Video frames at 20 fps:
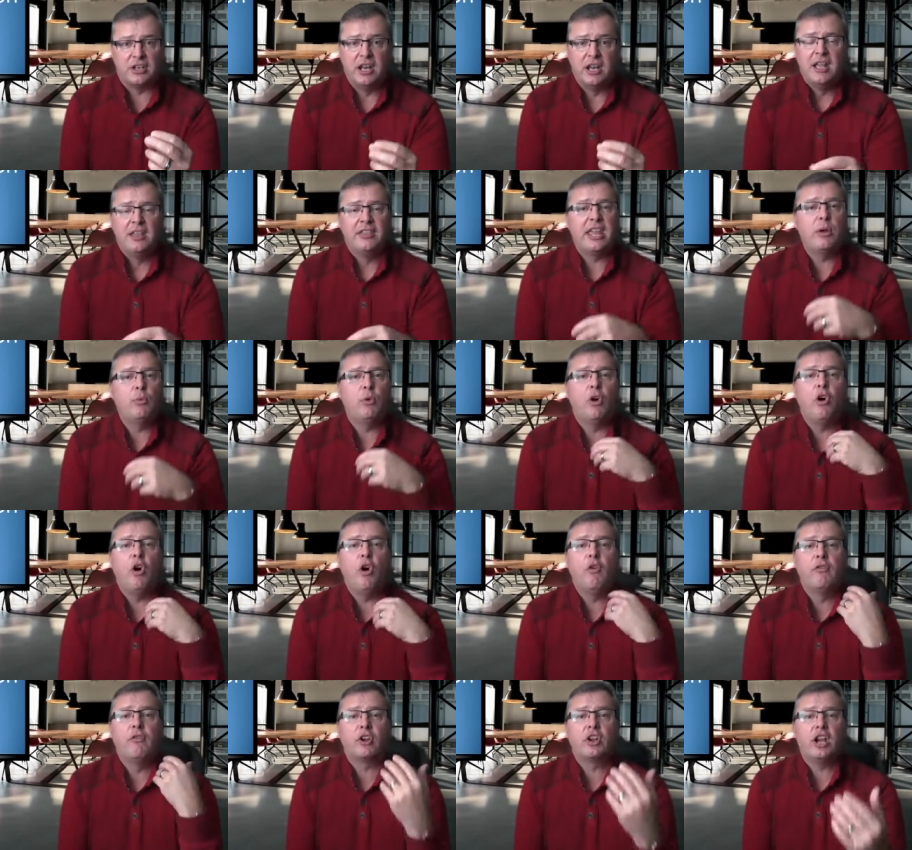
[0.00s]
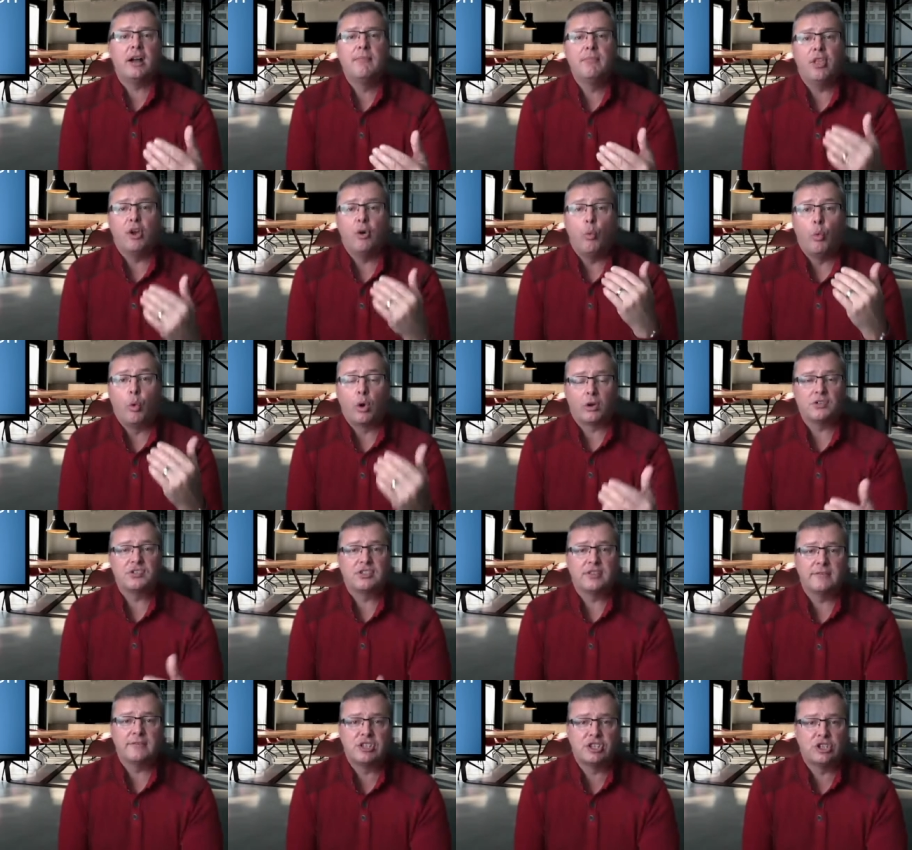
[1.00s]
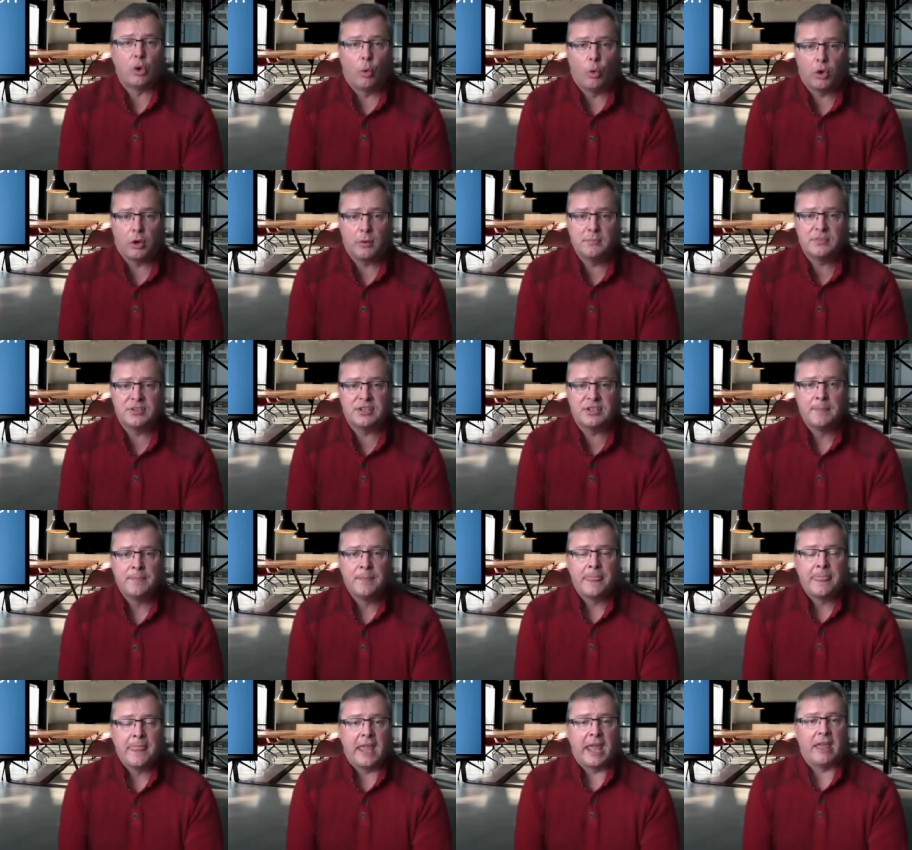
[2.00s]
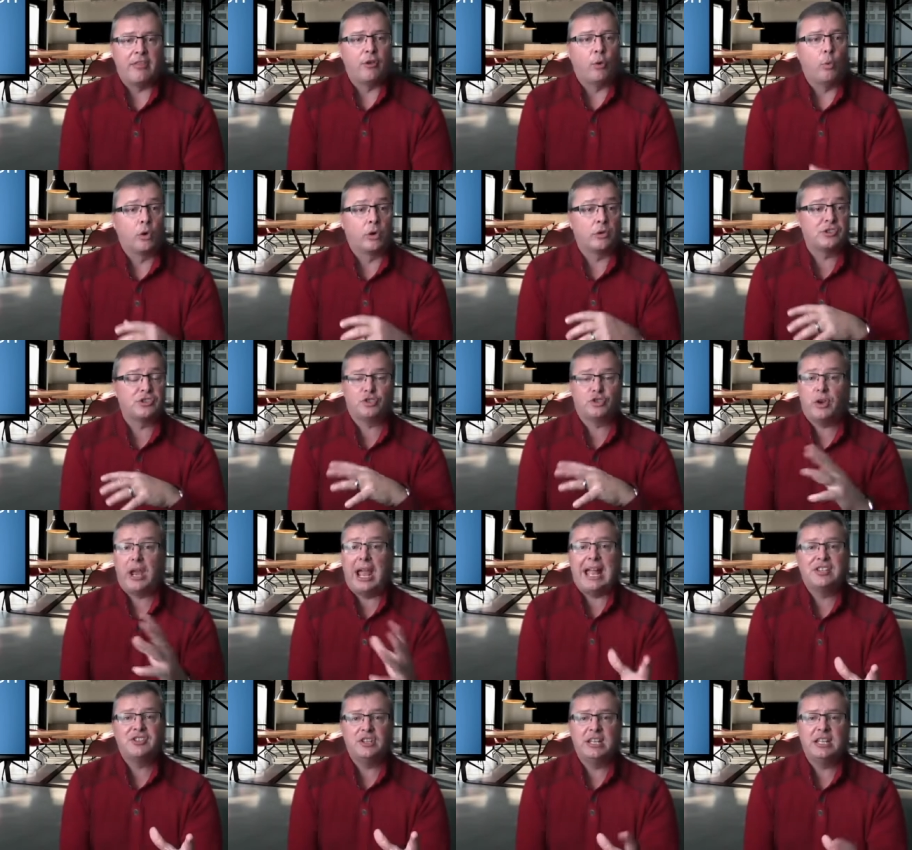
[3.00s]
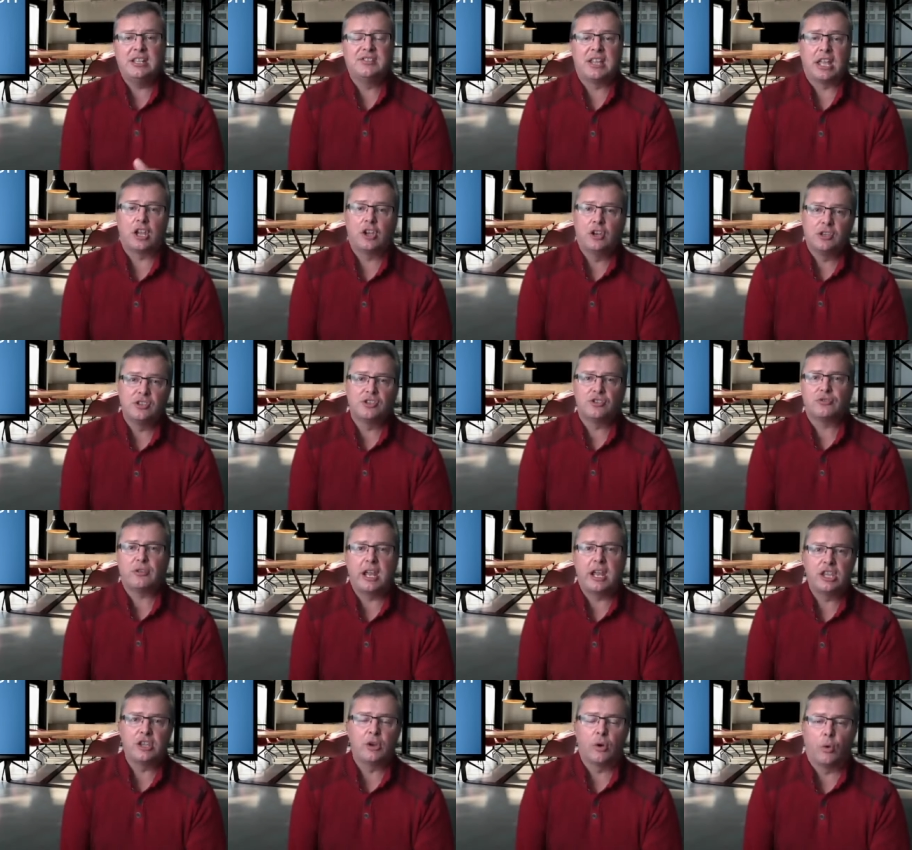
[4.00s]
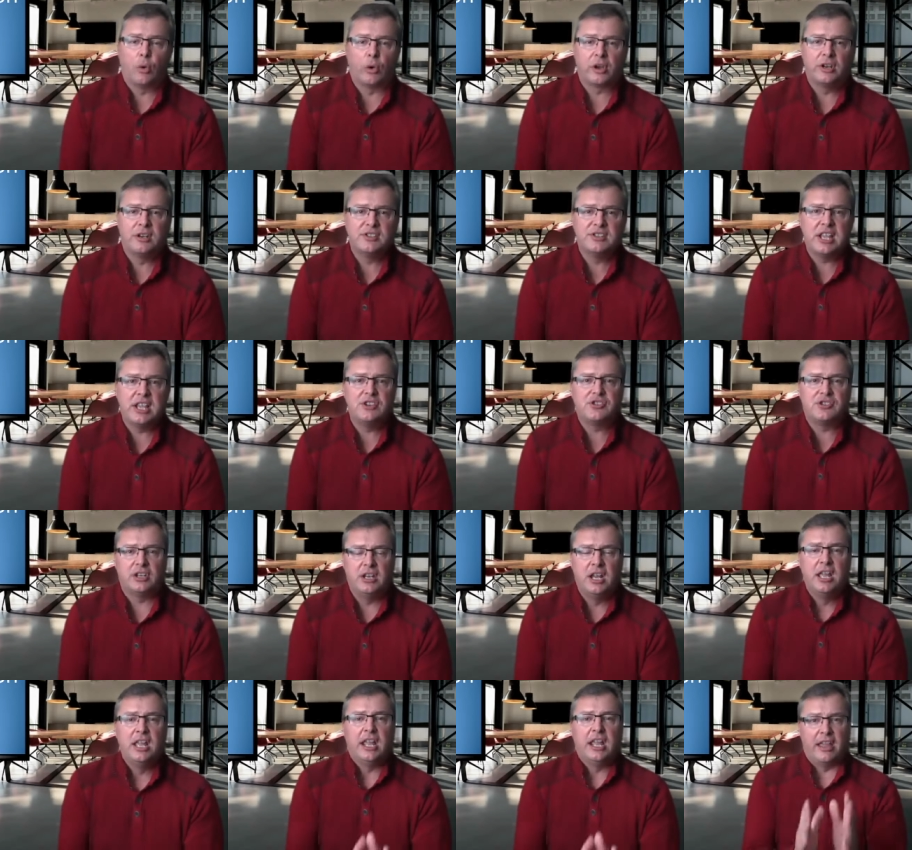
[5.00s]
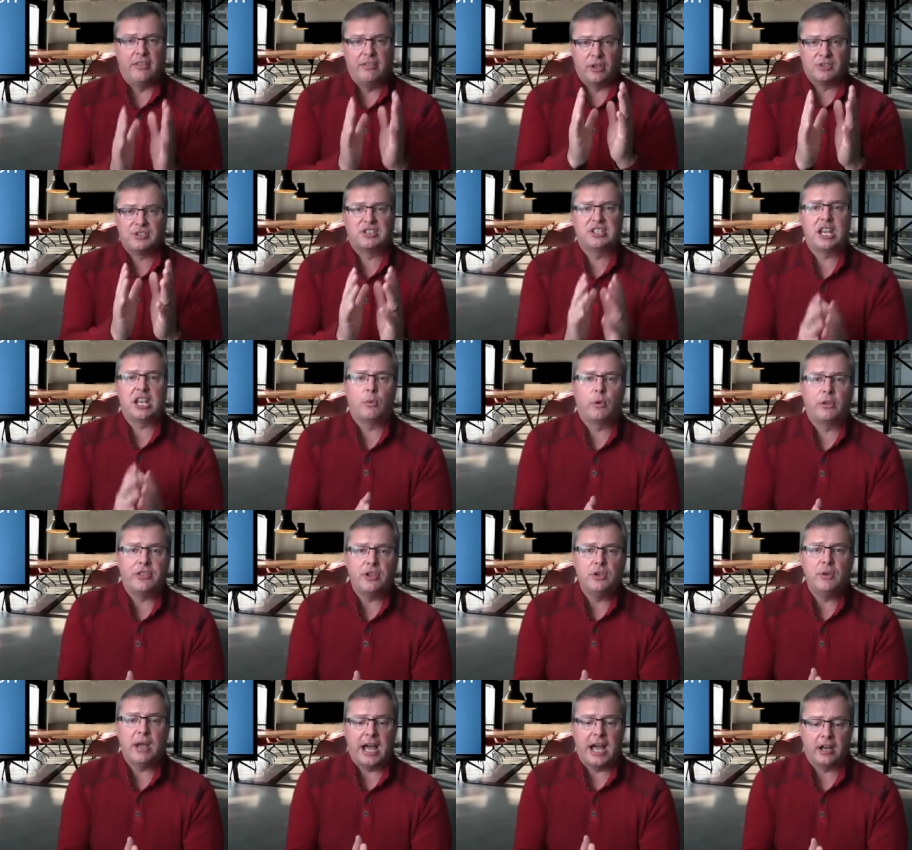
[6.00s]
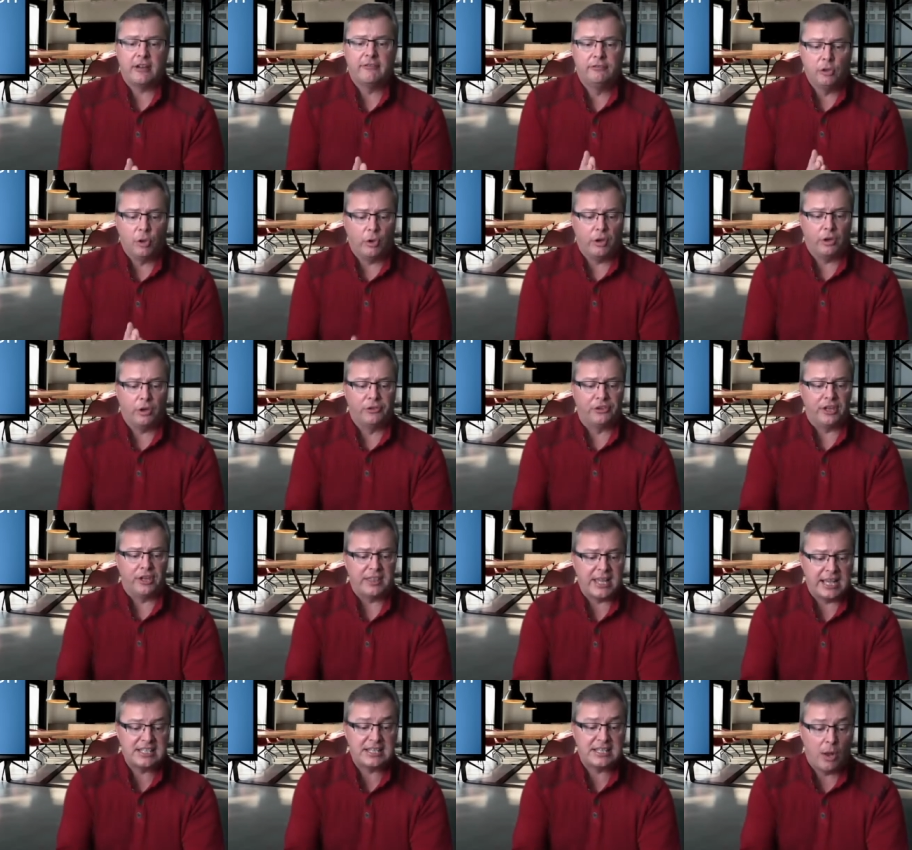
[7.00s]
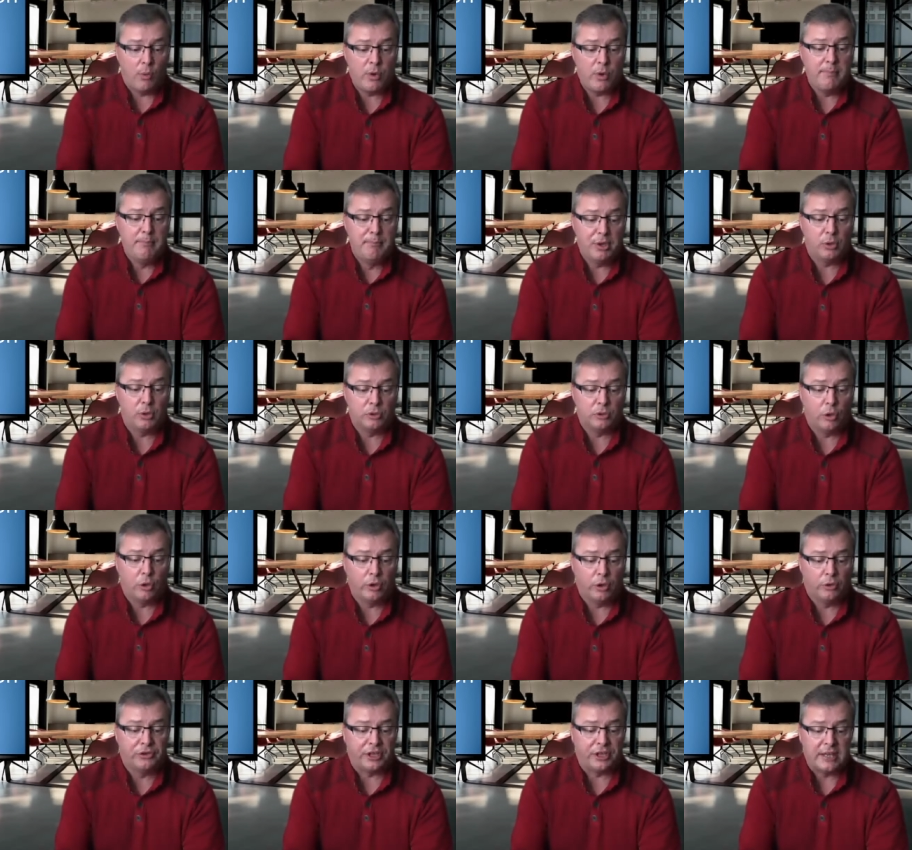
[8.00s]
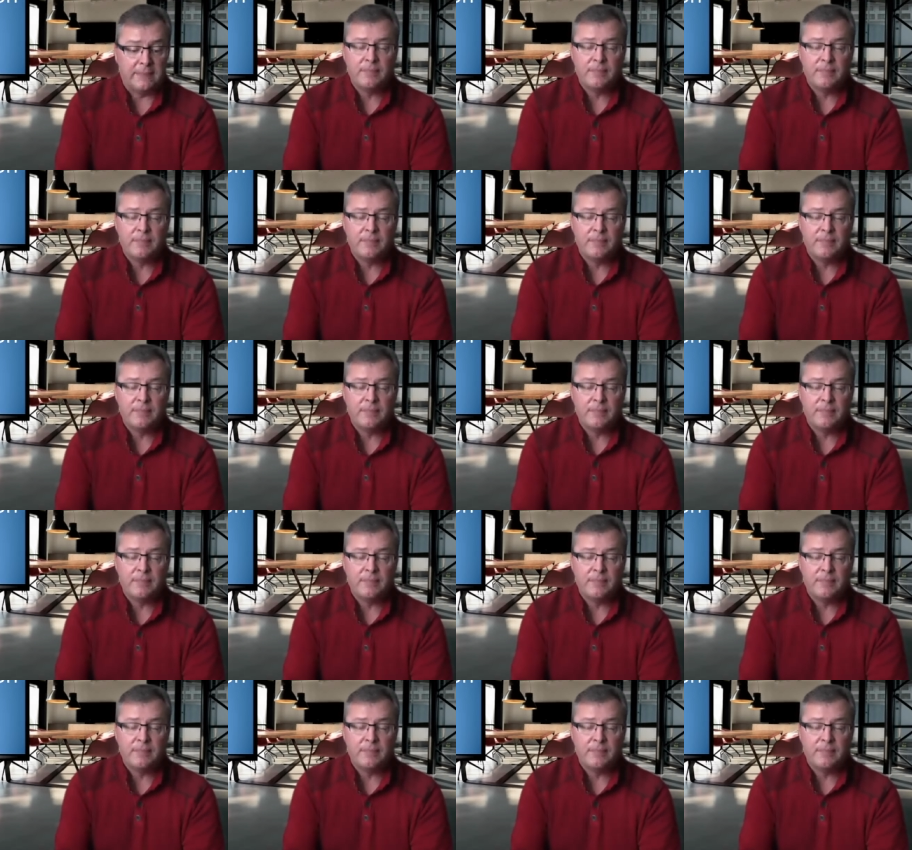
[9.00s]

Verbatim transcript: They will overcome the worst of storms and the worst tragedies that could strike your organization, and they'll stick with you out of loyalty. That's how we build loyalty.